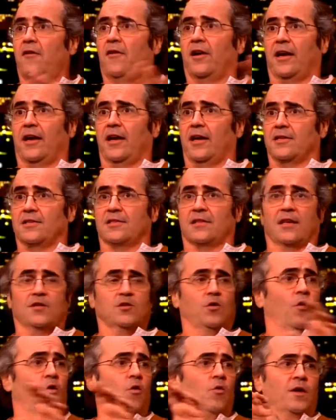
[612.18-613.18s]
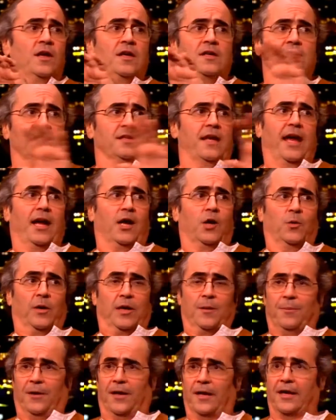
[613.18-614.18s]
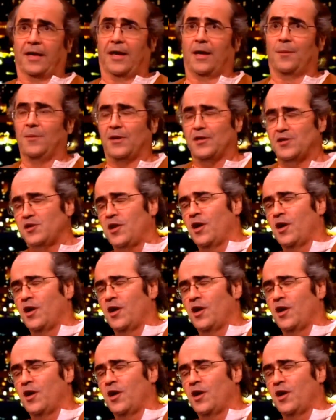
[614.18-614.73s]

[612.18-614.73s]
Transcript: it is. There's all these equity-paid hippies